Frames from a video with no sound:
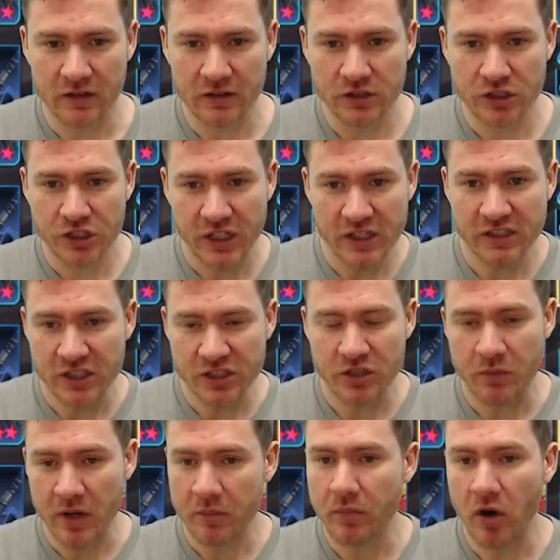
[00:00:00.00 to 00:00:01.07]
she's such a
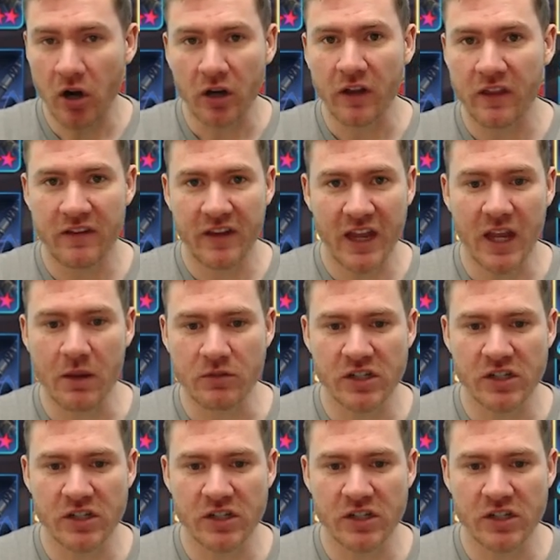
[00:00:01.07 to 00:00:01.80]
big part of the team.